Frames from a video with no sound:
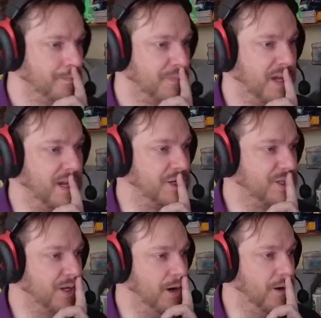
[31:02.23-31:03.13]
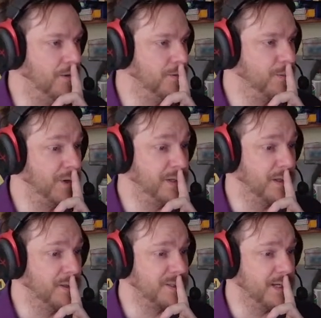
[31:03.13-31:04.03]
Okay, so we're pretty
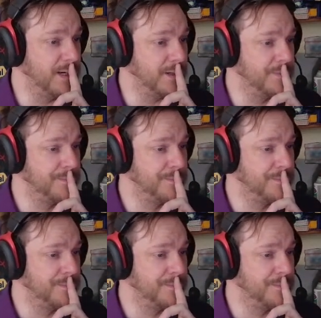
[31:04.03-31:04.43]
close there.